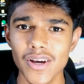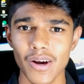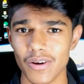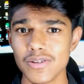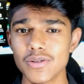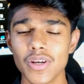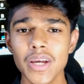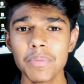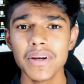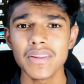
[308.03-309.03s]
or also
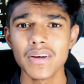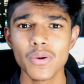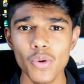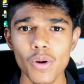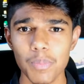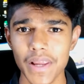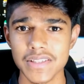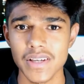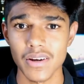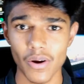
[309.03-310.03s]
keep it in the cool
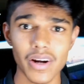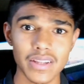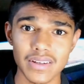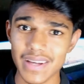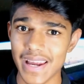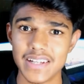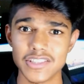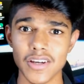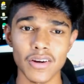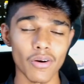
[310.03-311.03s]
place, not in the direct
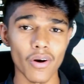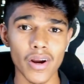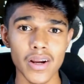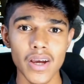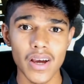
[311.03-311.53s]
sun or